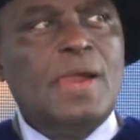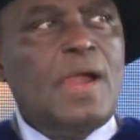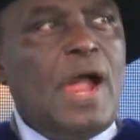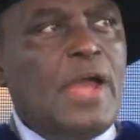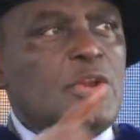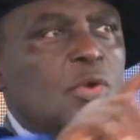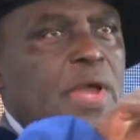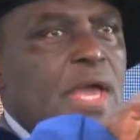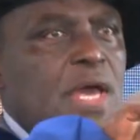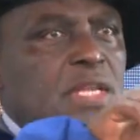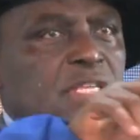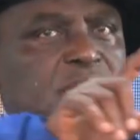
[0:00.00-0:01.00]
and you look
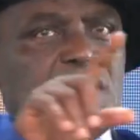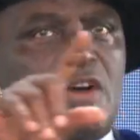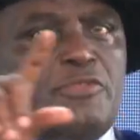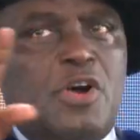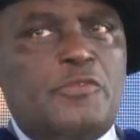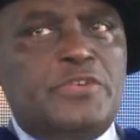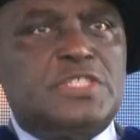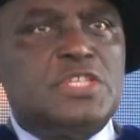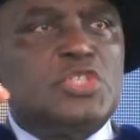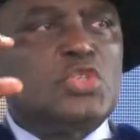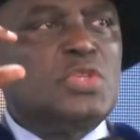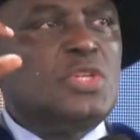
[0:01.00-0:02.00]
at the staff
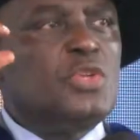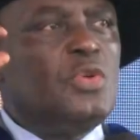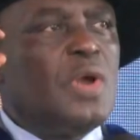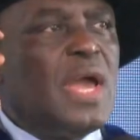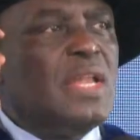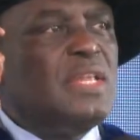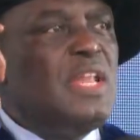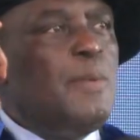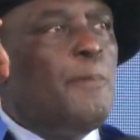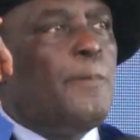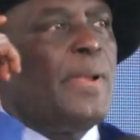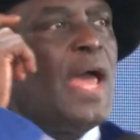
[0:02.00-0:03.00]
offices, you look at the name
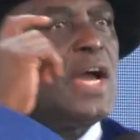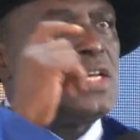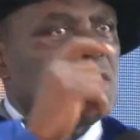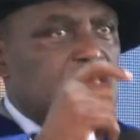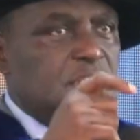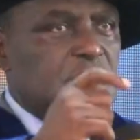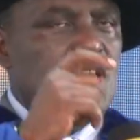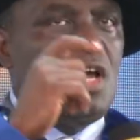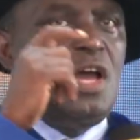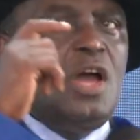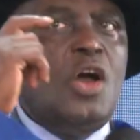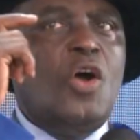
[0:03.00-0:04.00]
plaques
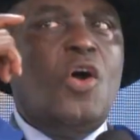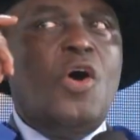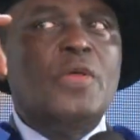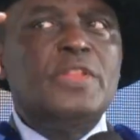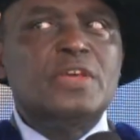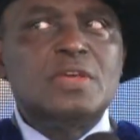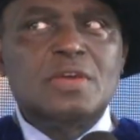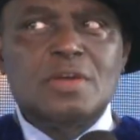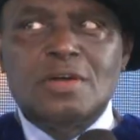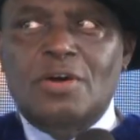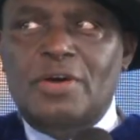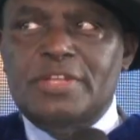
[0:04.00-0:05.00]
on
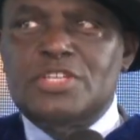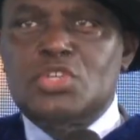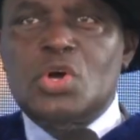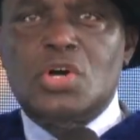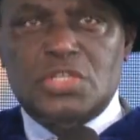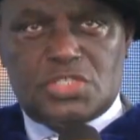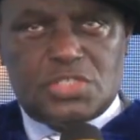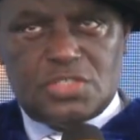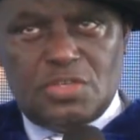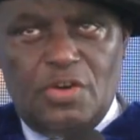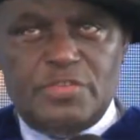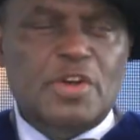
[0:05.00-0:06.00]
the doors
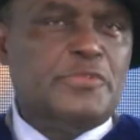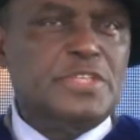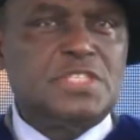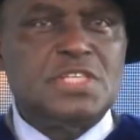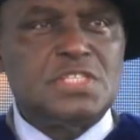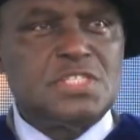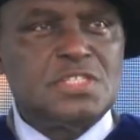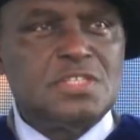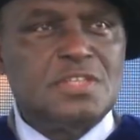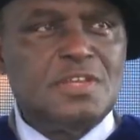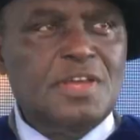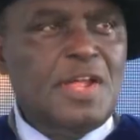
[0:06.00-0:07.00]
of the offices.
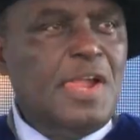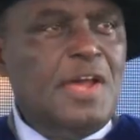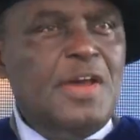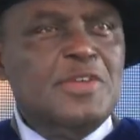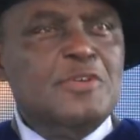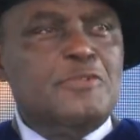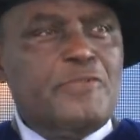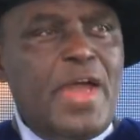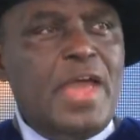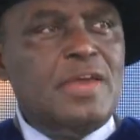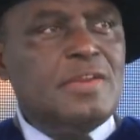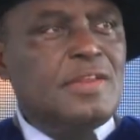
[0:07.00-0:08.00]
You
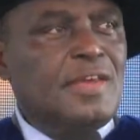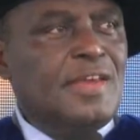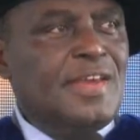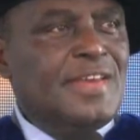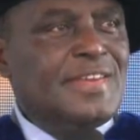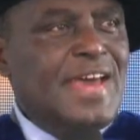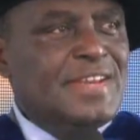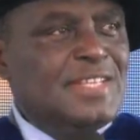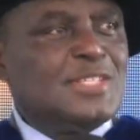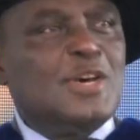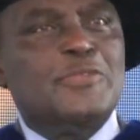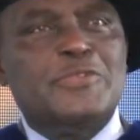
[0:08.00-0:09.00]
find that
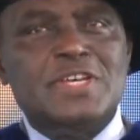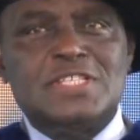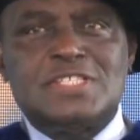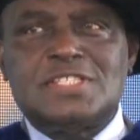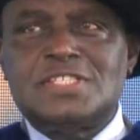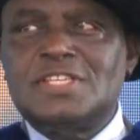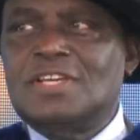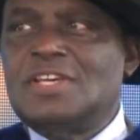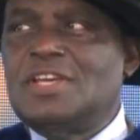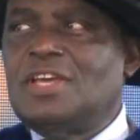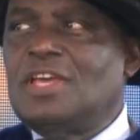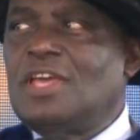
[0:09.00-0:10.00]
this office
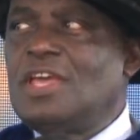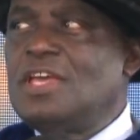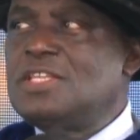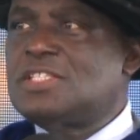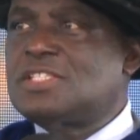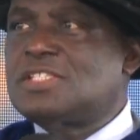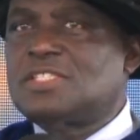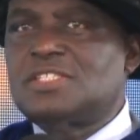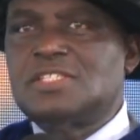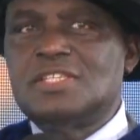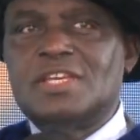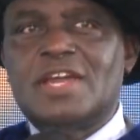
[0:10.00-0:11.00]
is
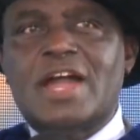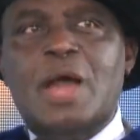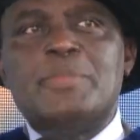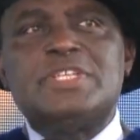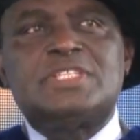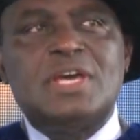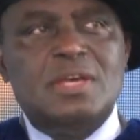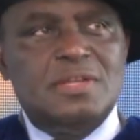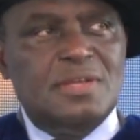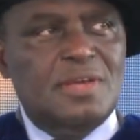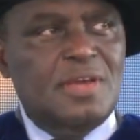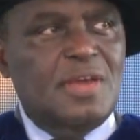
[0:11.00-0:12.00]
inhabited
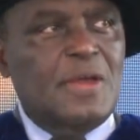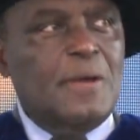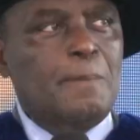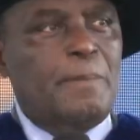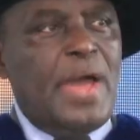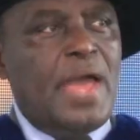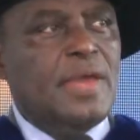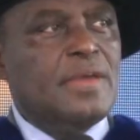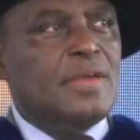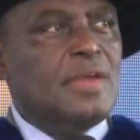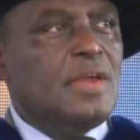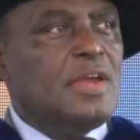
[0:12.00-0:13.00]
by
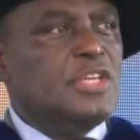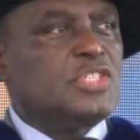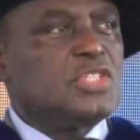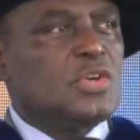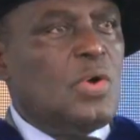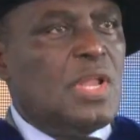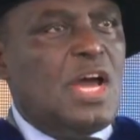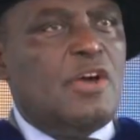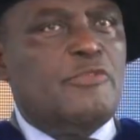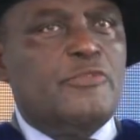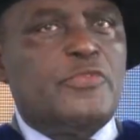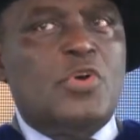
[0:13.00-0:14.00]
a
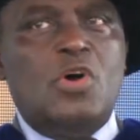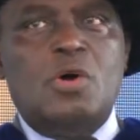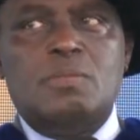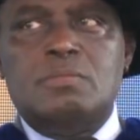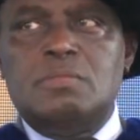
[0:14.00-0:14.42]
scholar from